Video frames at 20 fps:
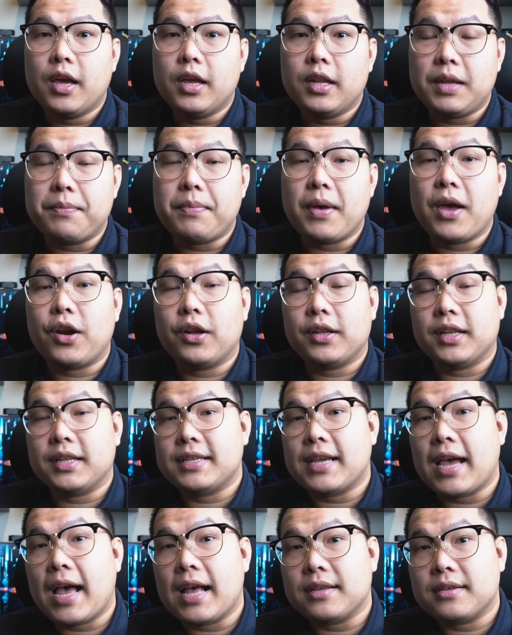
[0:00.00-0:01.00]
depend on the
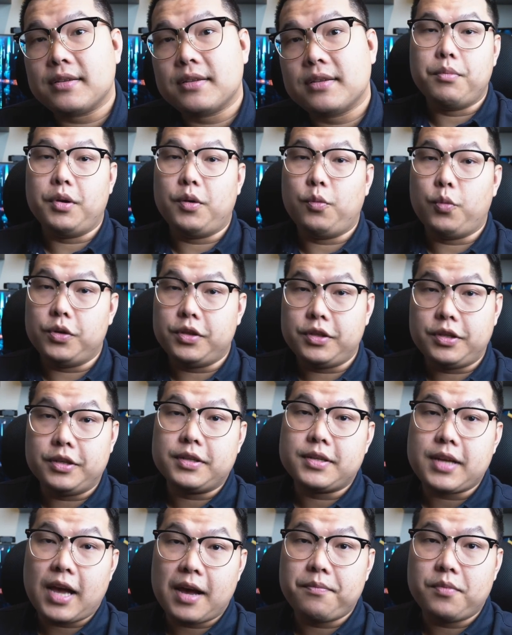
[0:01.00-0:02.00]
test. But with
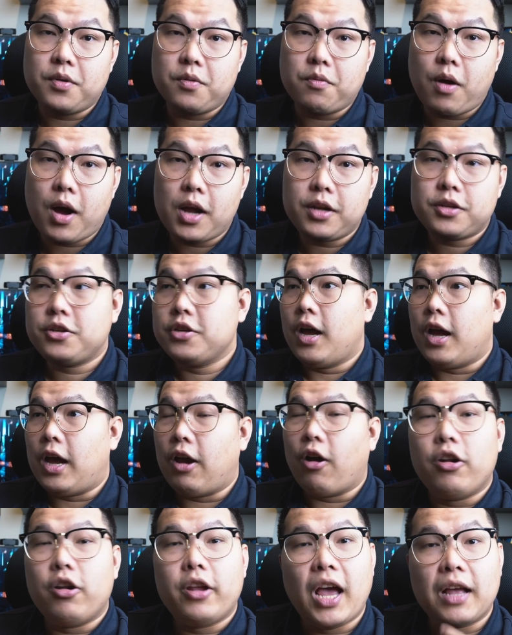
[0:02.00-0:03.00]
this Apple Watch, I
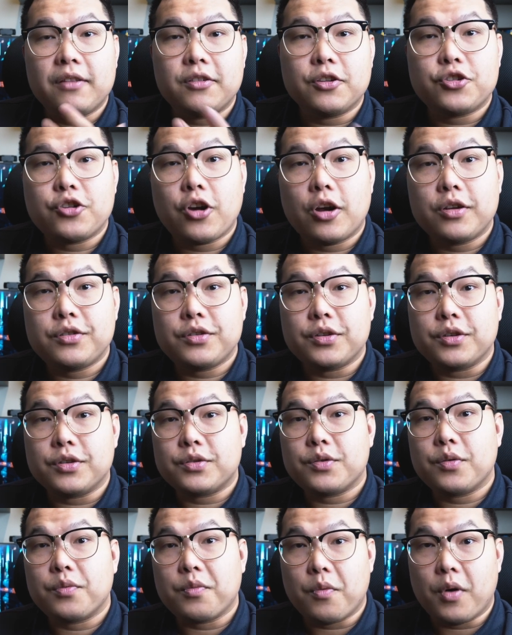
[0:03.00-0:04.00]
had to charge
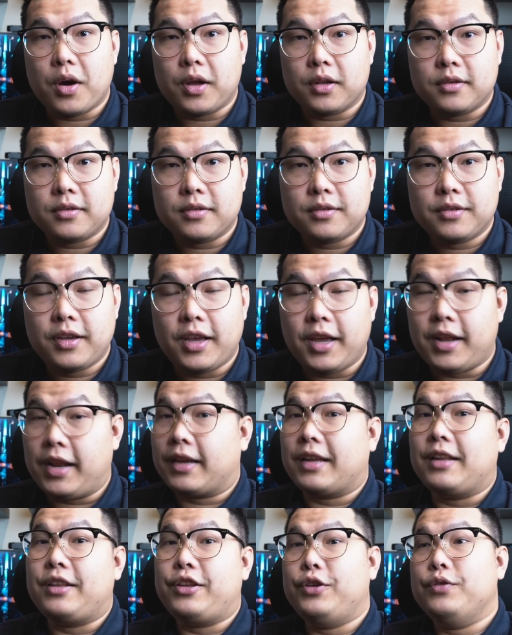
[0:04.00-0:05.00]
this once and I
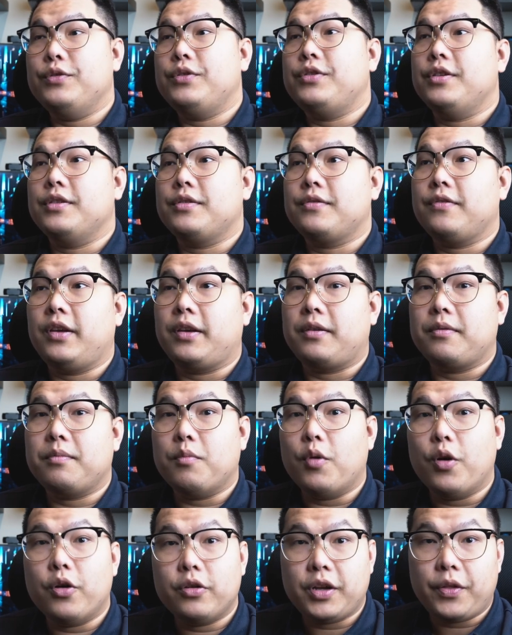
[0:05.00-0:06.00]
can use this like
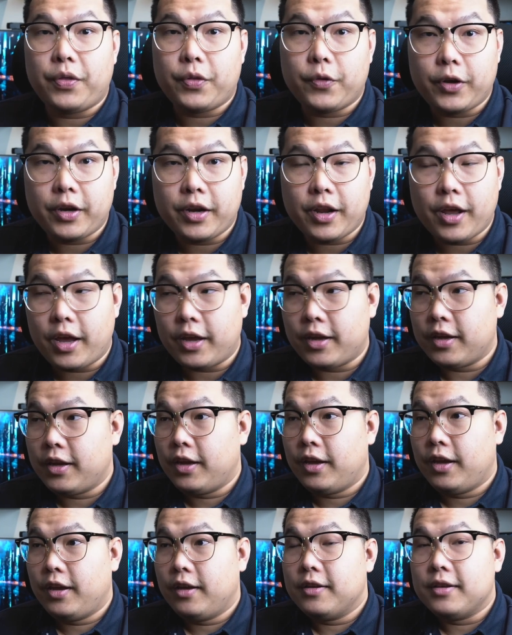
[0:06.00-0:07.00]
more than 3 days.
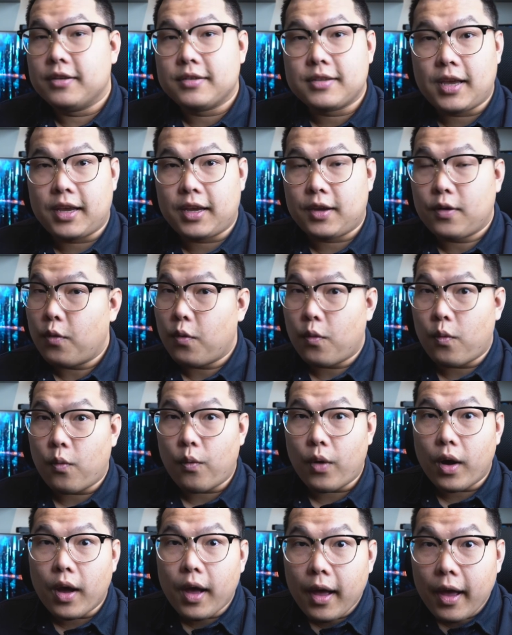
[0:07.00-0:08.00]
It's like,
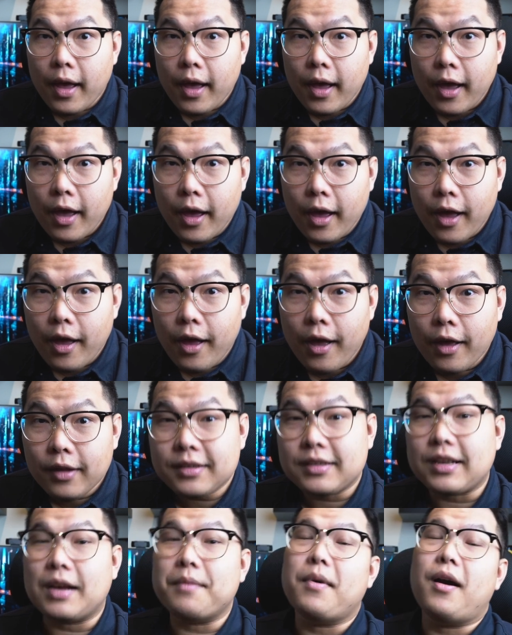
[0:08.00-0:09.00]
what?
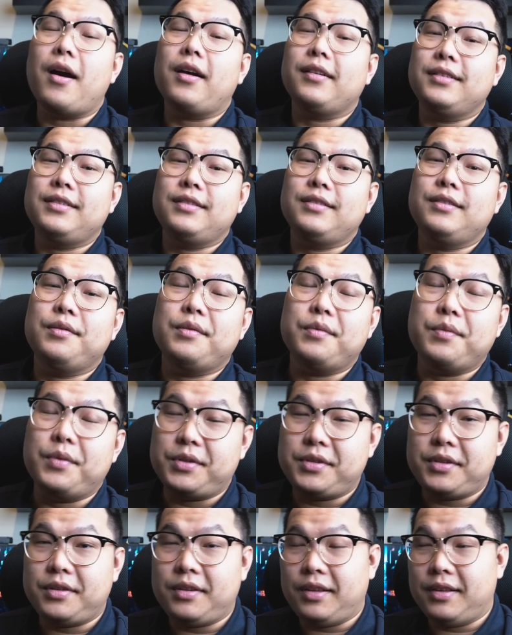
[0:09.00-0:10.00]
Come on,
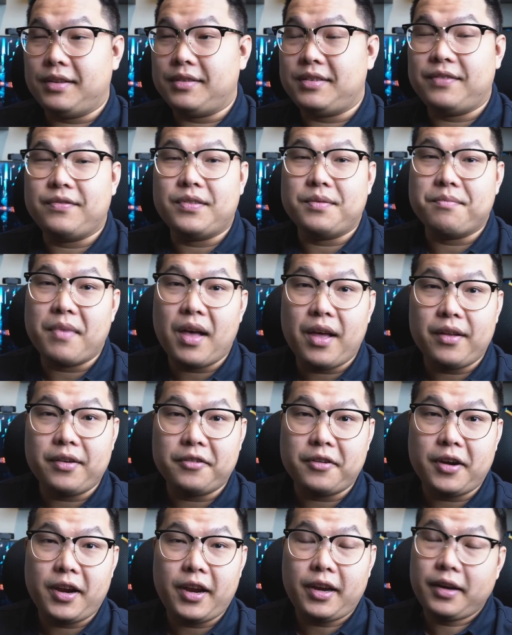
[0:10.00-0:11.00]
what is even better,
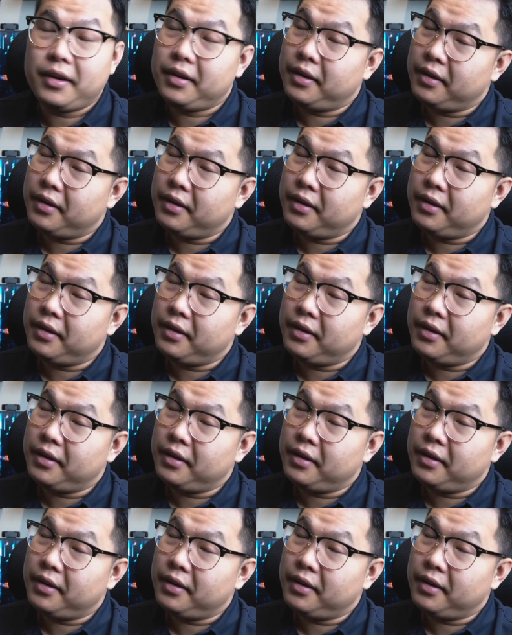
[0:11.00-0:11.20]
right?